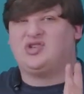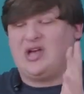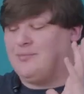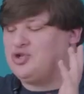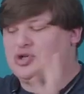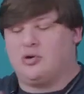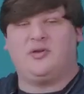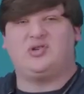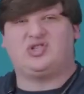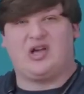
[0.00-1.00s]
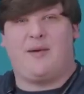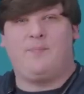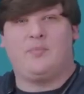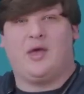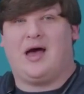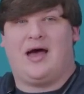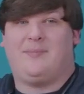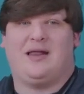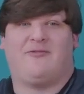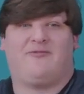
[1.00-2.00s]
I'm sure there's some. I
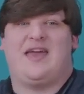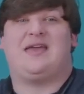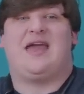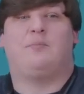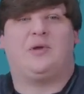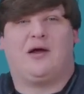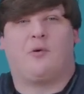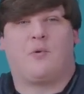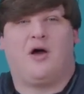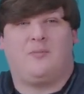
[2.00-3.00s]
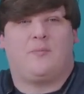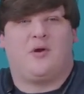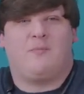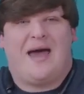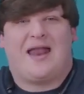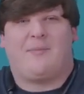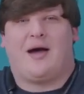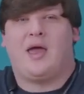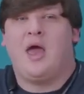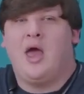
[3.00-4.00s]
mean, a fight game player would probably be pretty mad
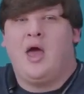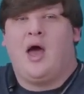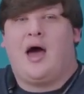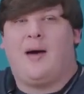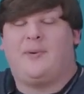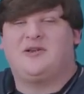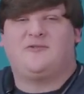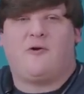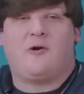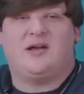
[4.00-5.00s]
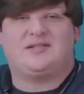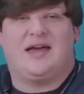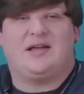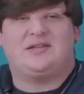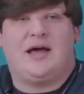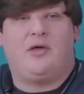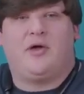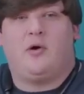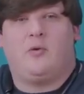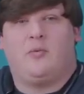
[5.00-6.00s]
about it. But as far as I could tell
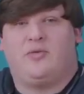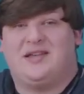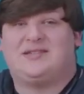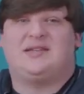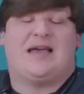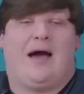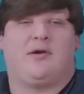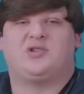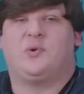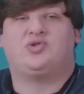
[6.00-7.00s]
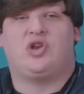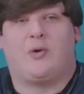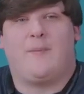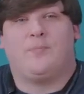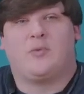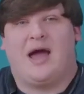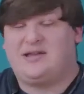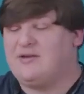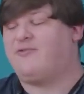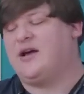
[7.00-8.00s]
though, this is how you're supposed to do it. I
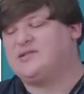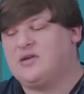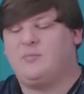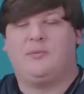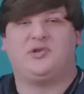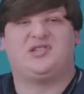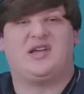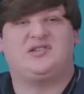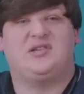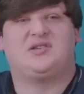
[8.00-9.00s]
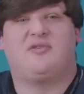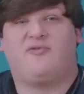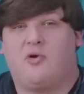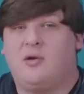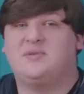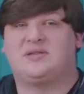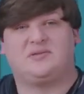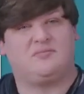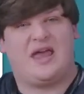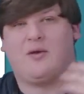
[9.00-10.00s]
did find some people discussing this on forums.
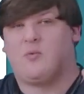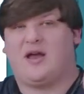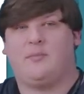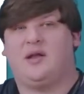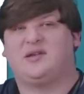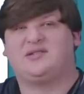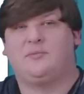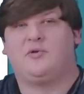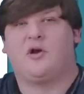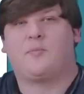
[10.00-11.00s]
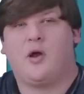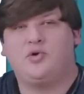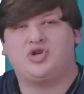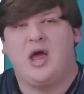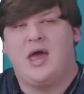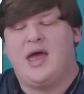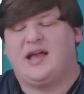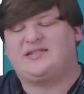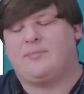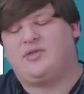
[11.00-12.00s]
They recommend a similar approach,
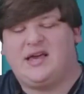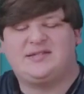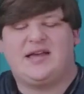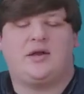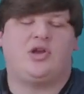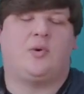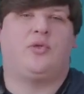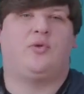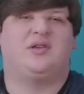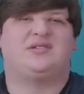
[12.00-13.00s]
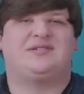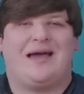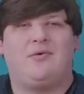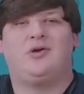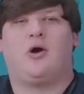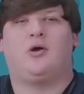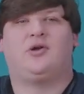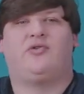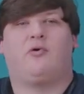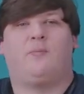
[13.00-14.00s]
except they say to do it through the sound card
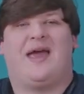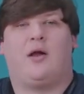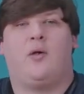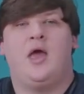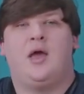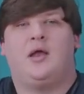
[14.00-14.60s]
control panel.